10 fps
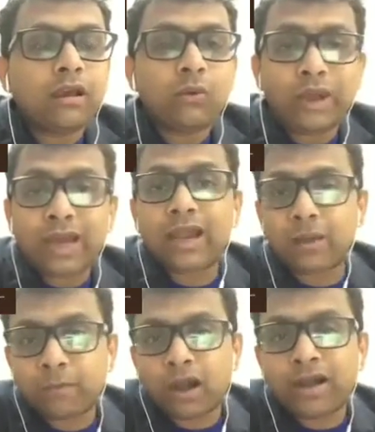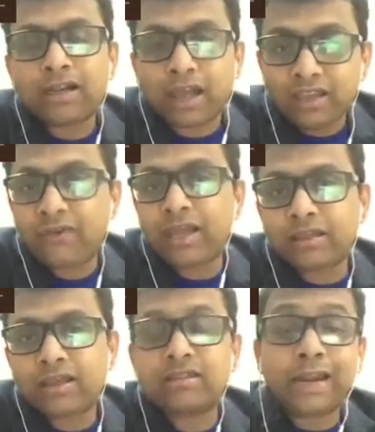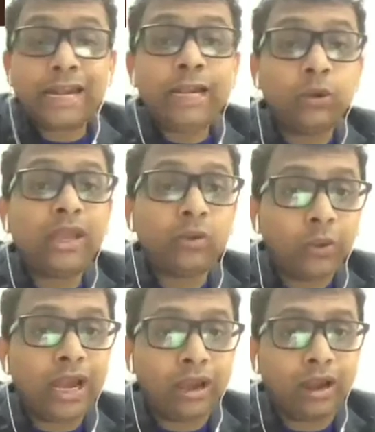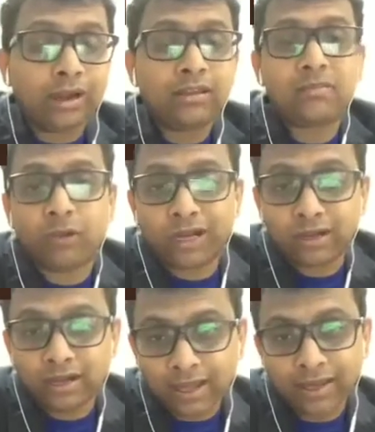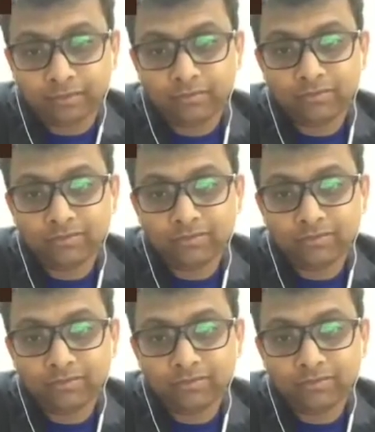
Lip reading: where our product I-VED is really doing well at this point in time.